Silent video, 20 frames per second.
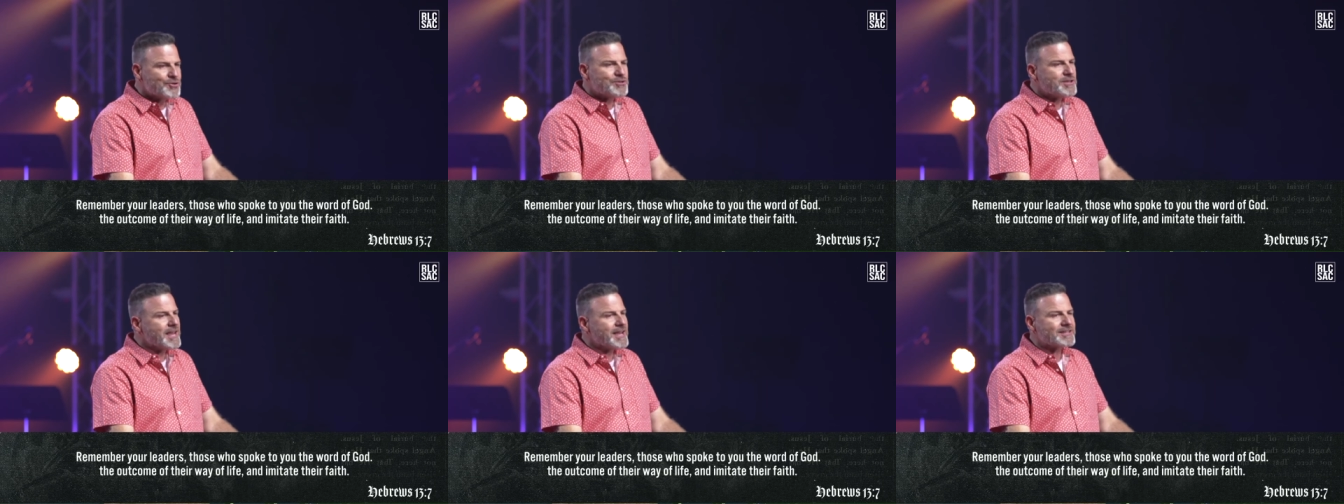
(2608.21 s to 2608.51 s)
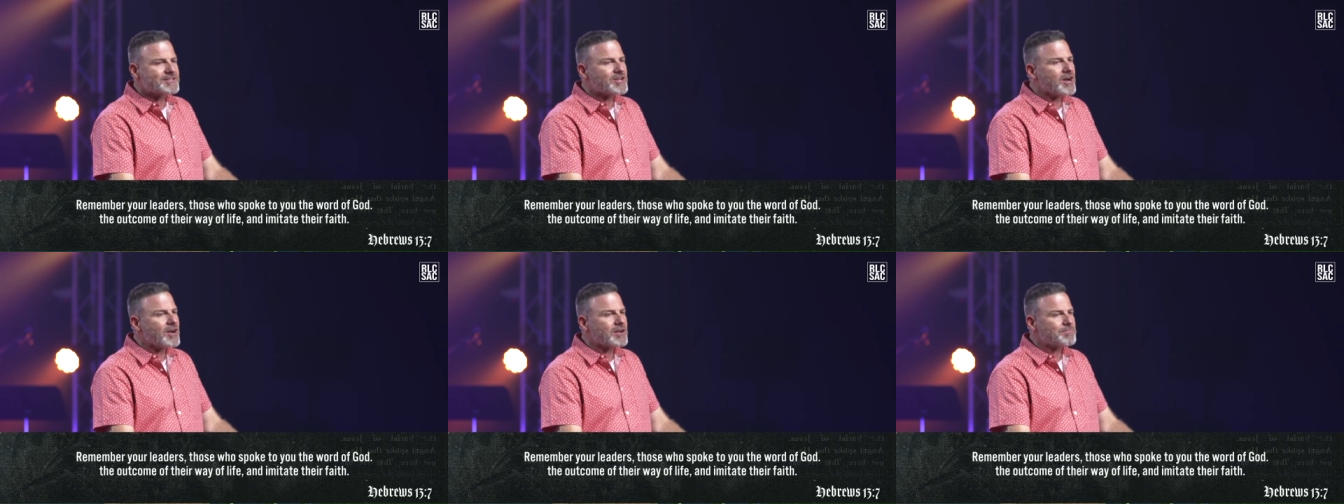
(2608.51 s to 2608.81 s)
You
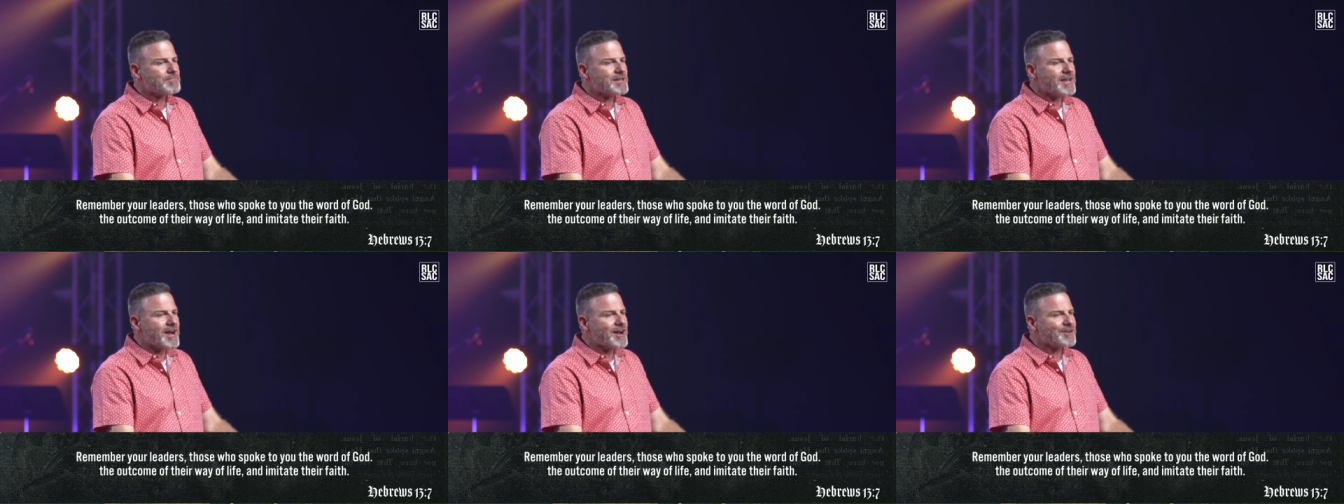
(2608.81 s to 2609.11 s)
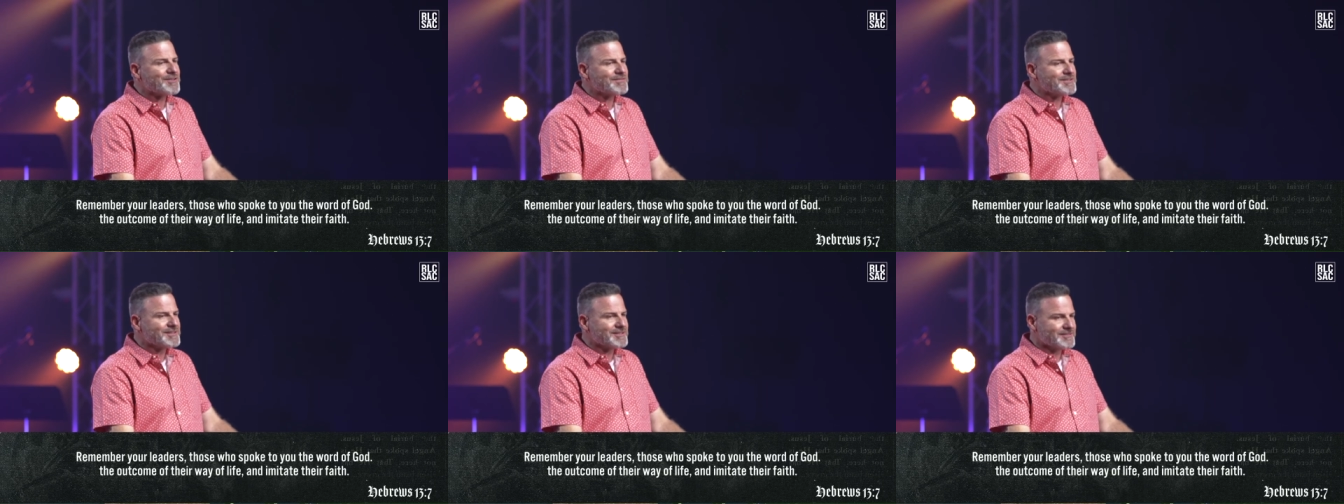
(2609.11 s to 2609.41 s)
can't talk me
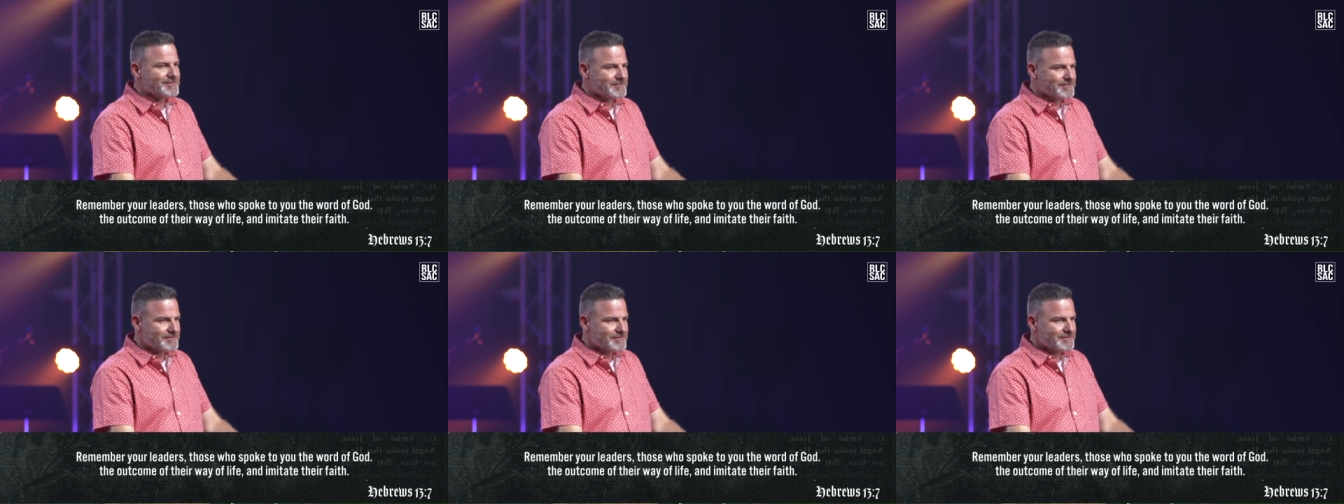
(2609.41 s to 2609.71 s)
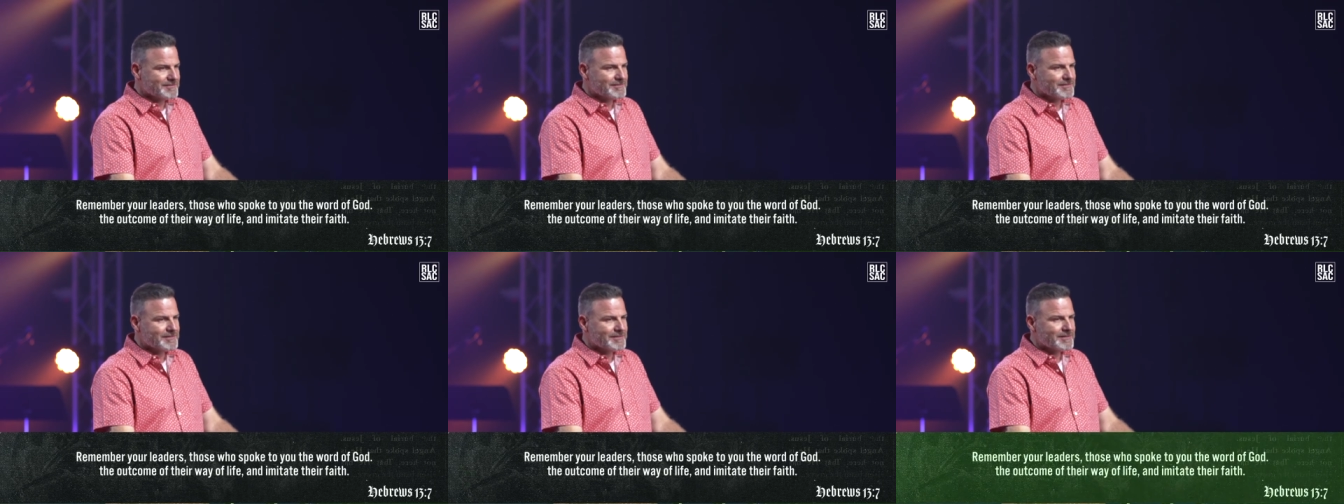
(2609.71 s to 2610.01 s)
out of it.
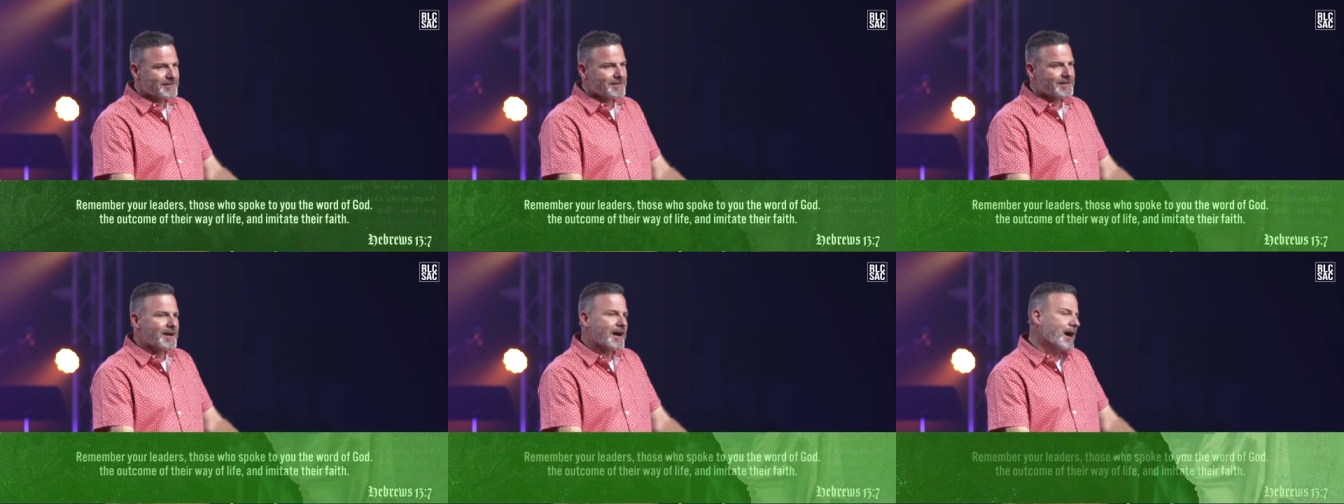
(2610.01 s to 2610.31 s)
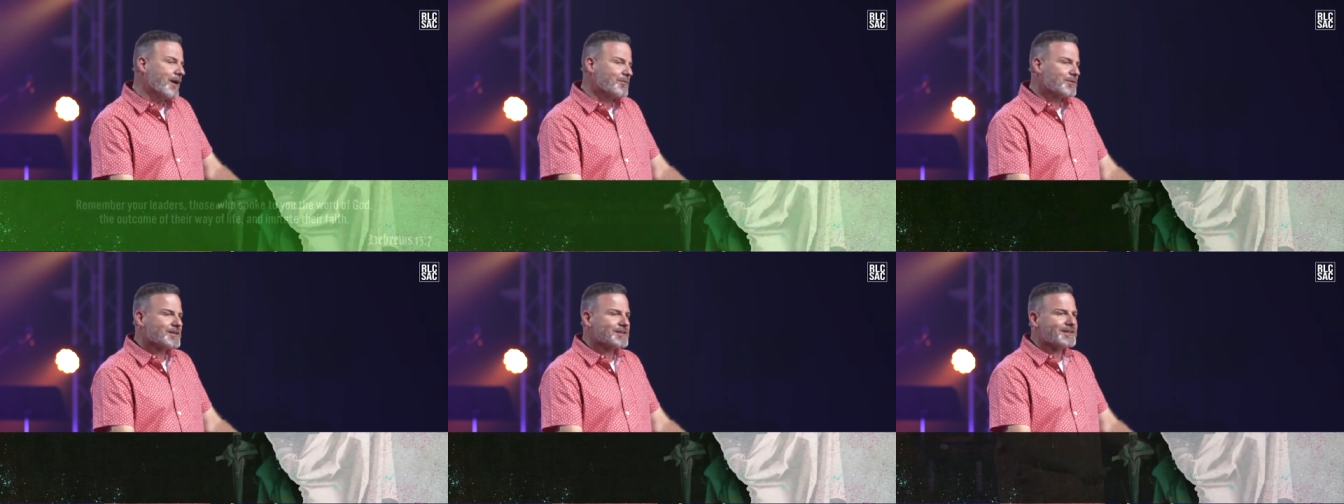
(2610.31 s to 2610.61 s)

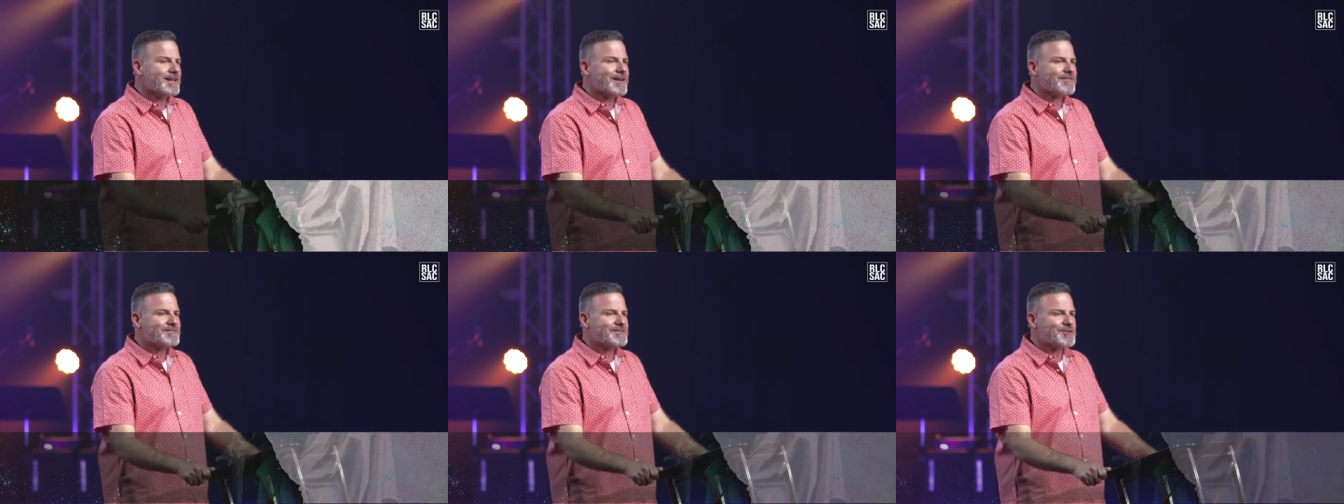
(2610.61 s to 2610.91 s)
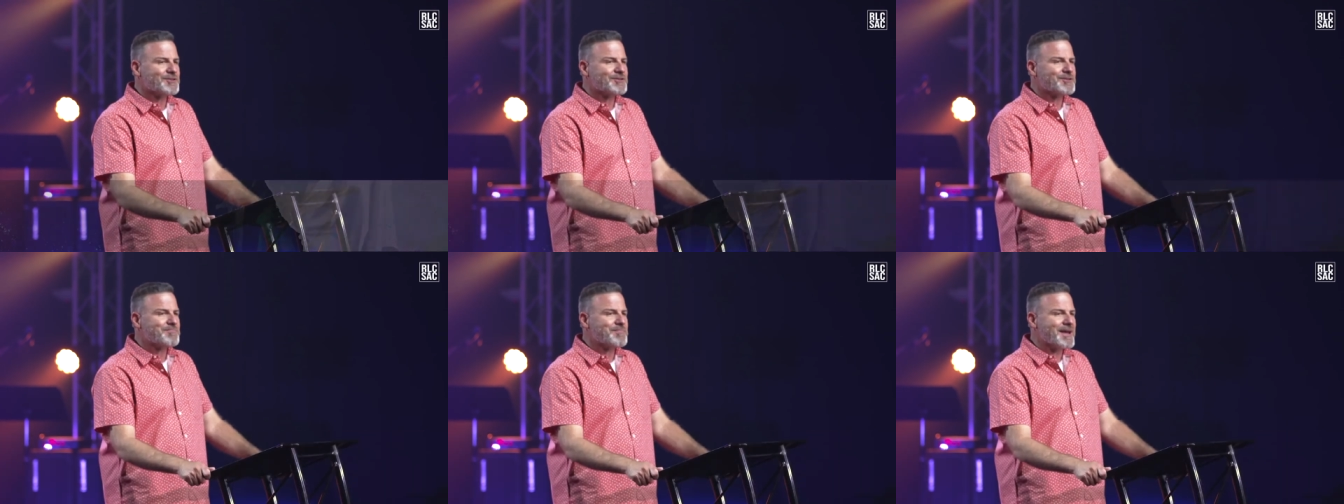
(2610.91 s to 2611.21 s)
I would have
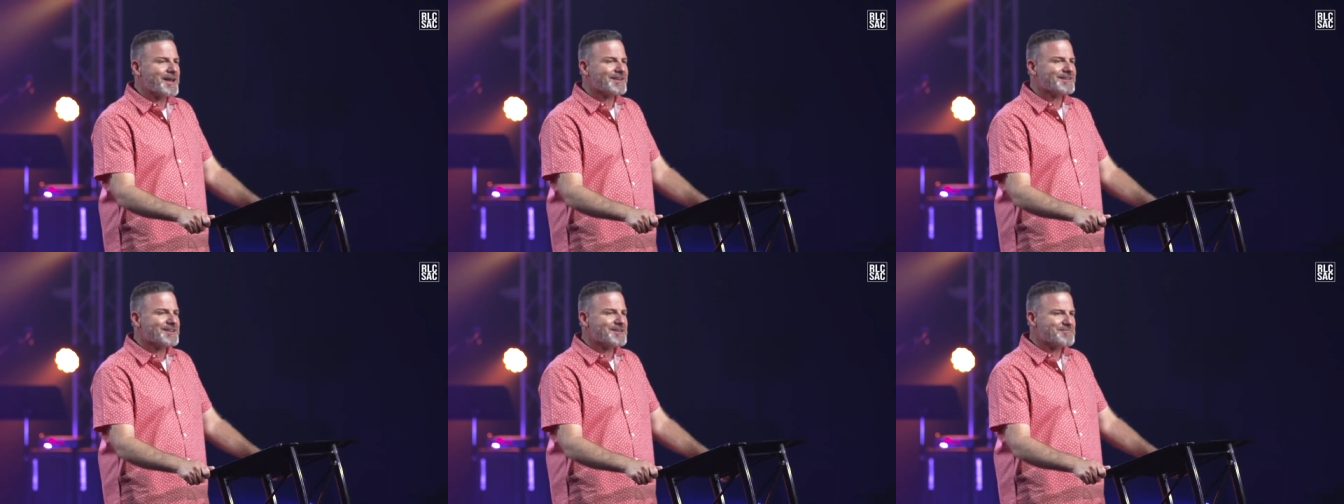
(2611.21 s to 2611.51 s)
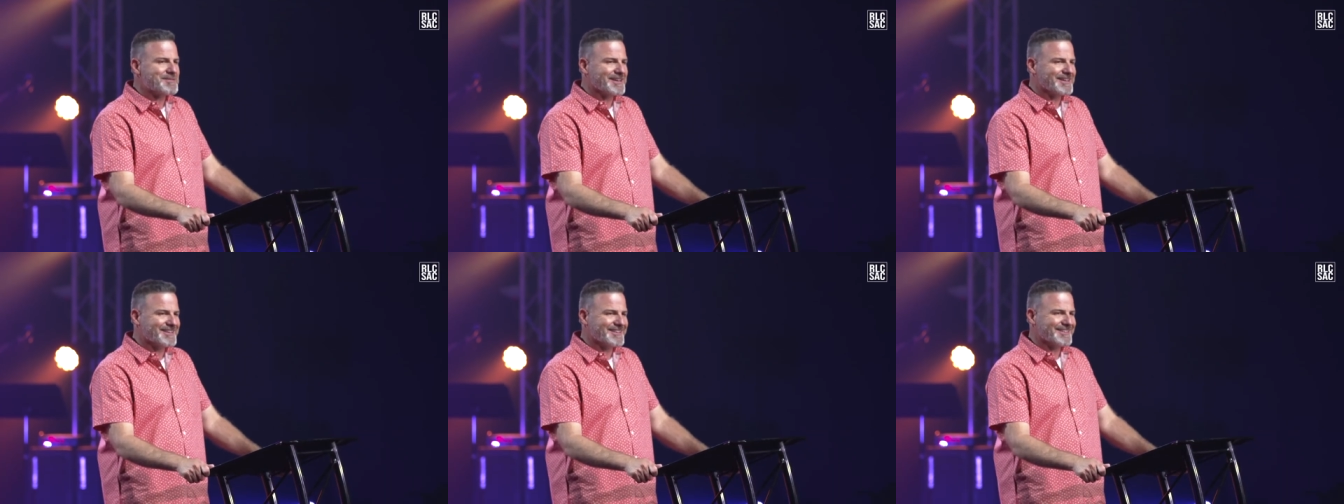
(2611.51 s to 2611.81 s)
left during the
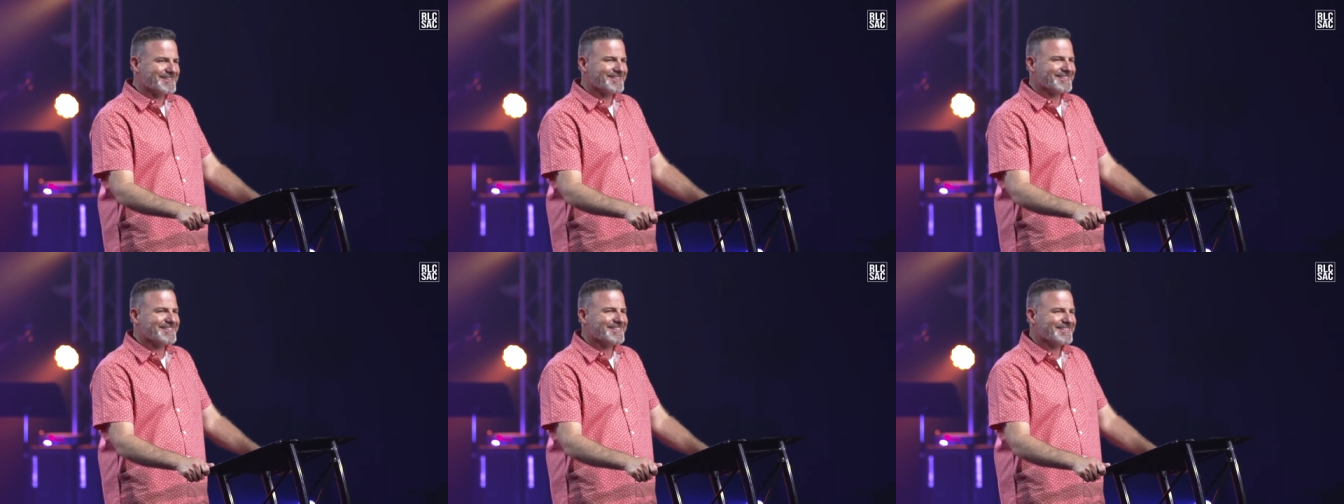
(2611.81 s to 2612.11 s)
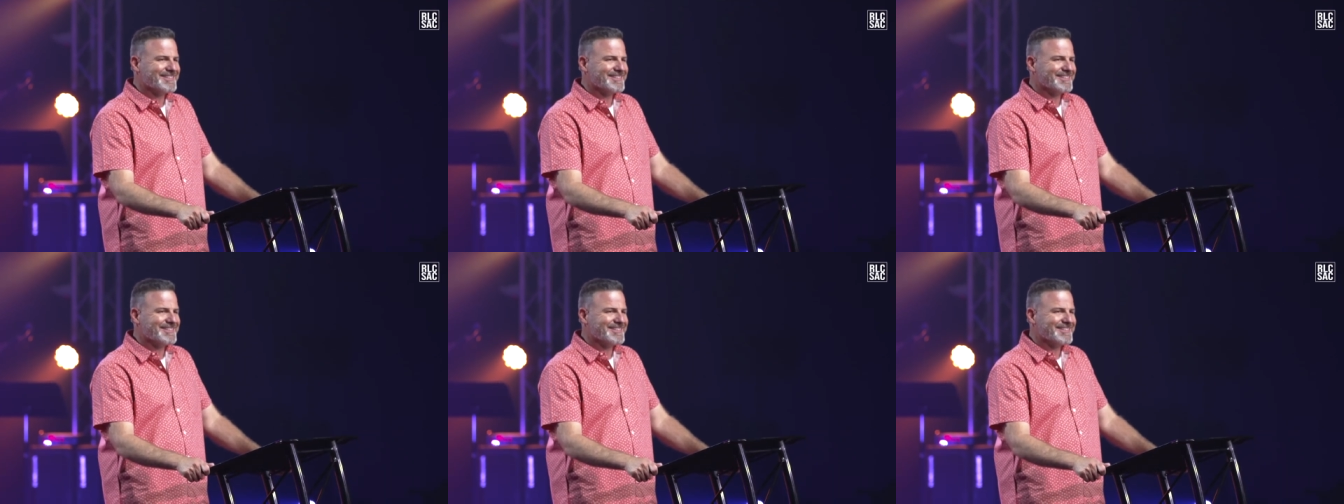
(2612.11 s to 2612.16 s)
pandemic.